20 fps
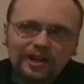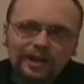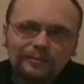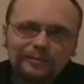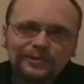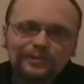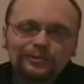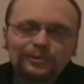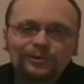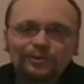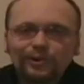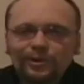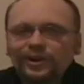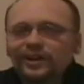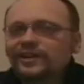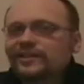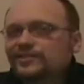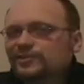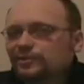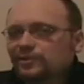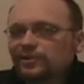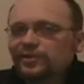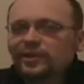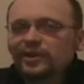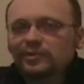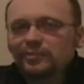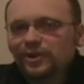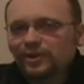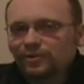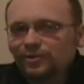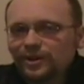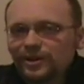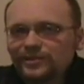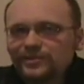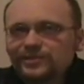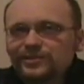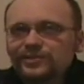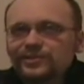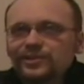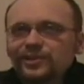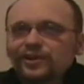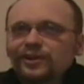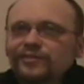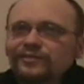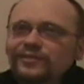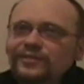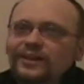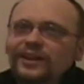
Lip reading: comics we work on, sort of think about race and stuff,